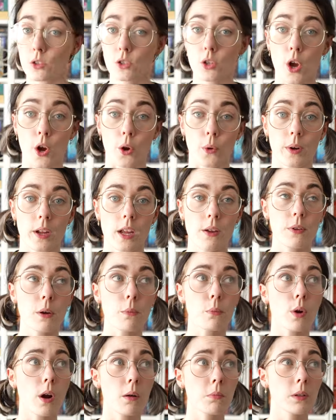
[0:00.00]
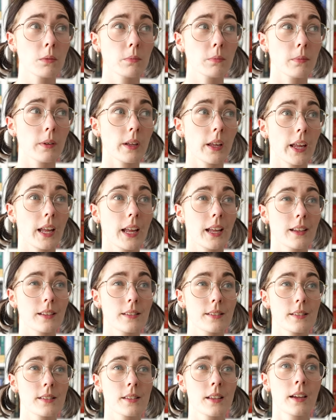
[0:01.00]
So if your problem
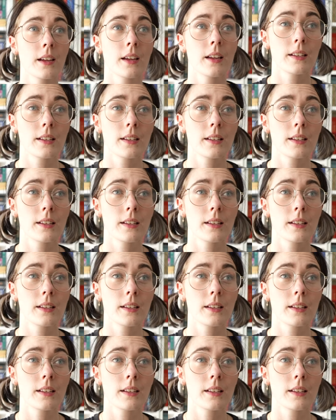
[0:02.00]
is